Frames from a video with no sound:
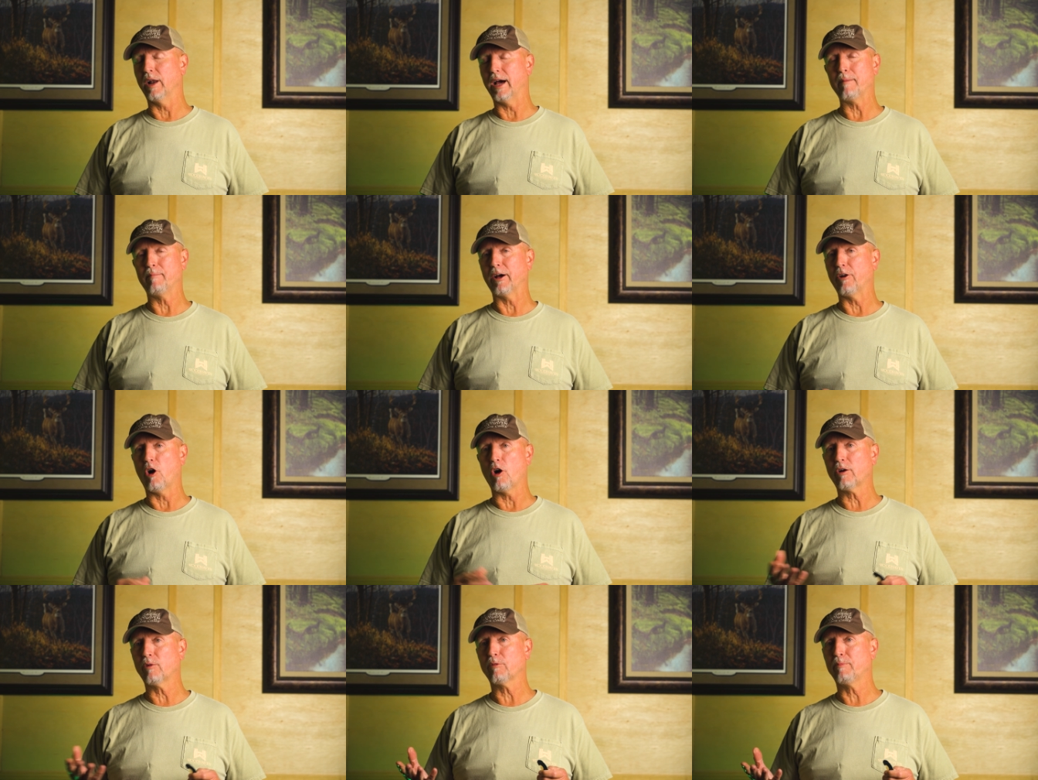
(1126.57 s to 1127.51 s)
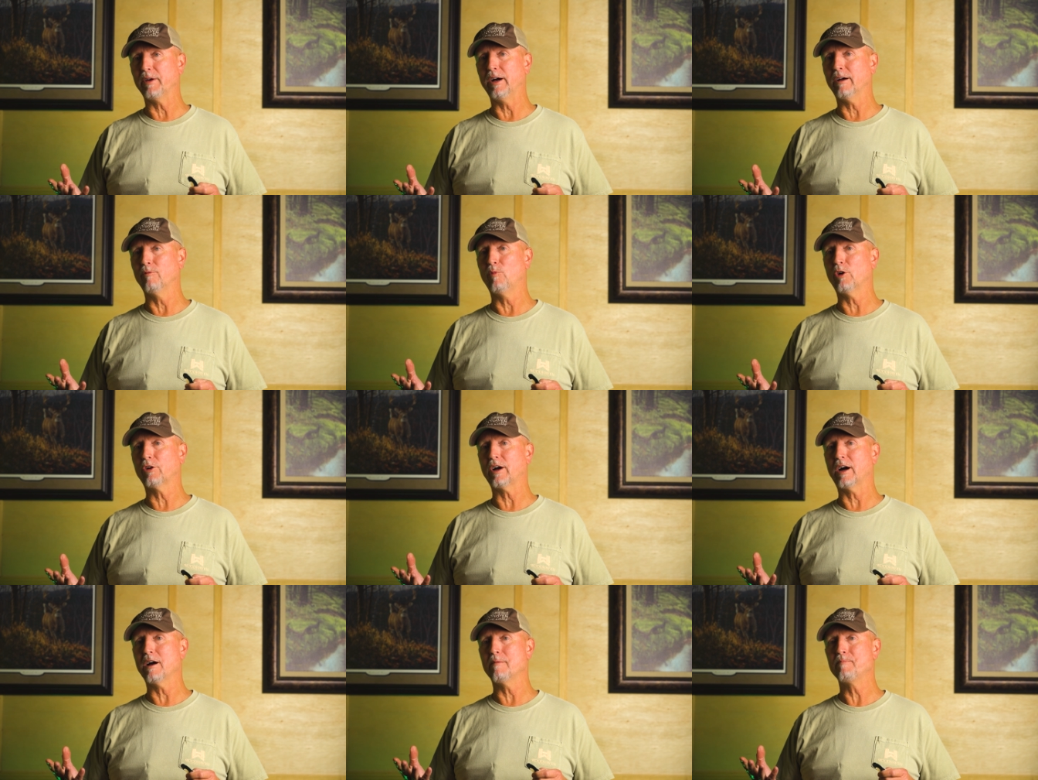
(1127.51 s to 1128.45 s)
I had my daughter with me hunting one
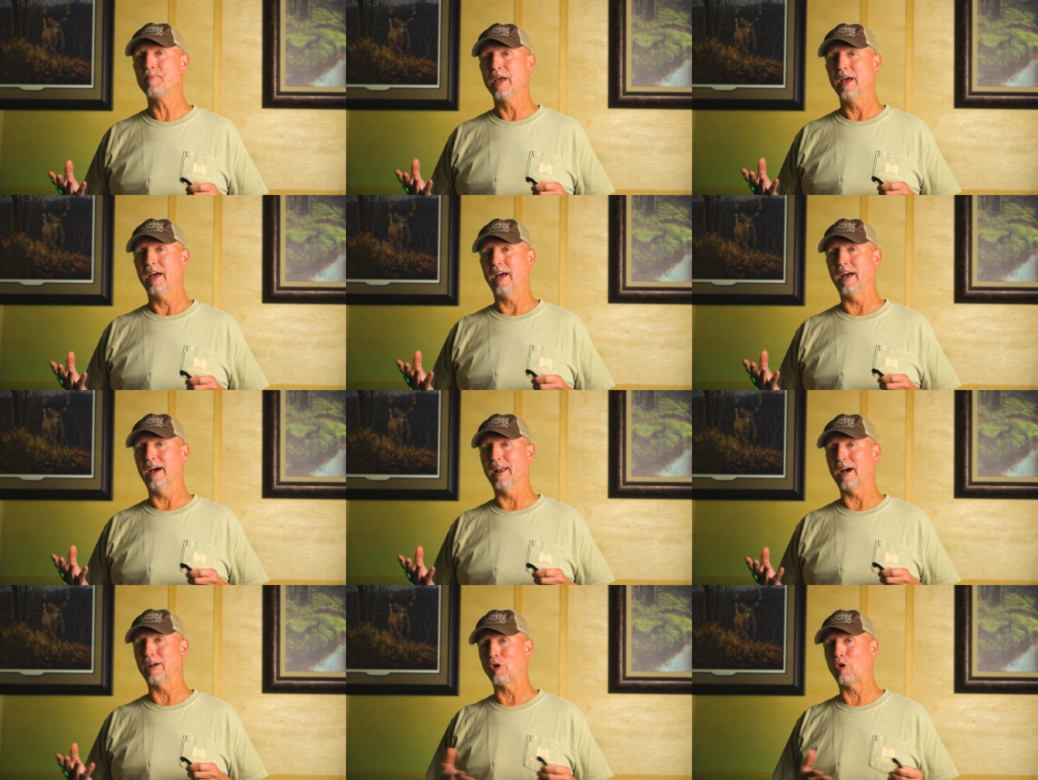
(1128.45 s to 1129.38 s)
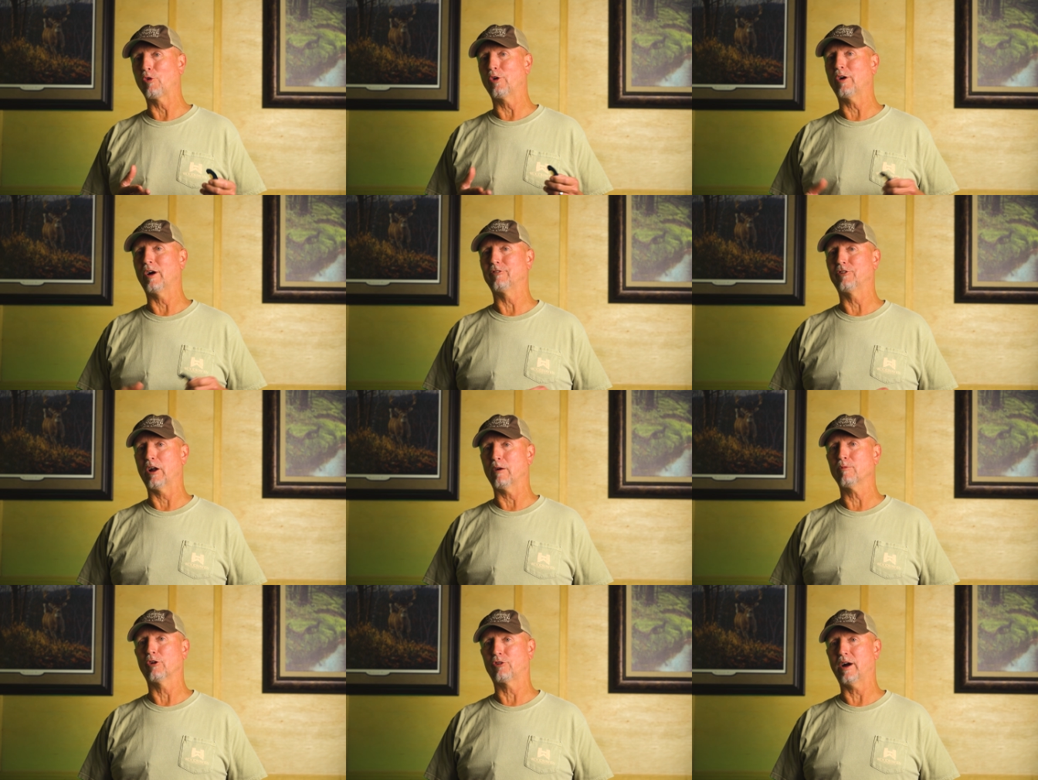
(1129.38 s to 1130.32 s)
time, and I told her, I said, I'm
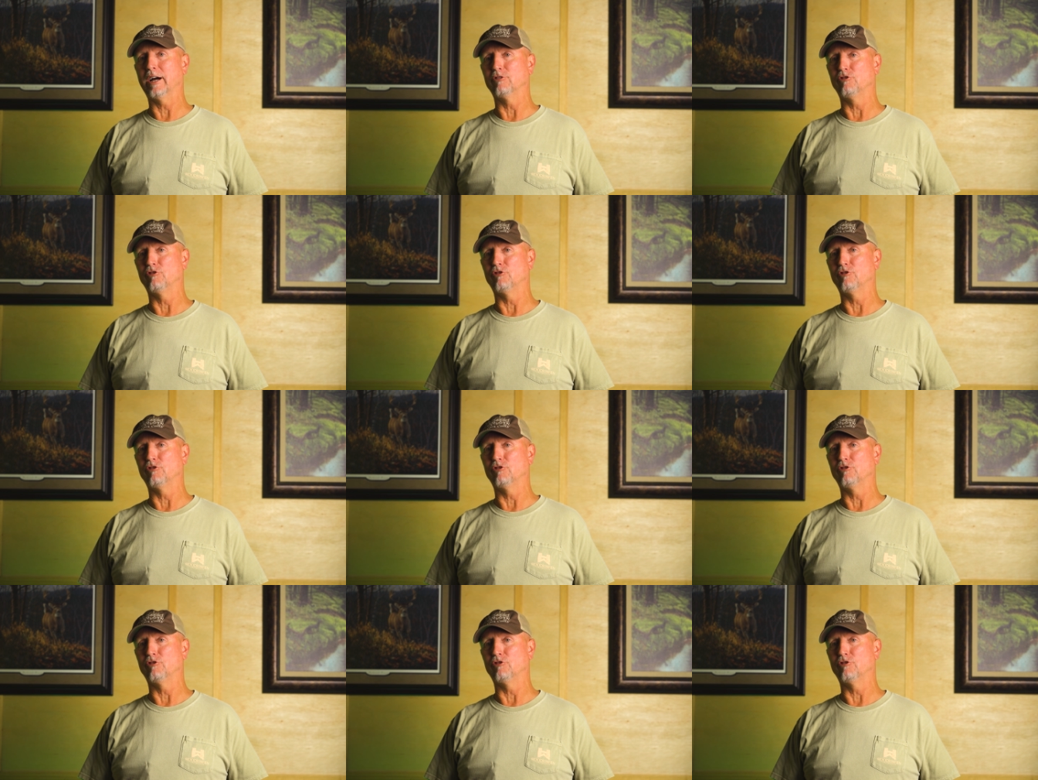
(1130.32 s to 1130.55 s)
going to try and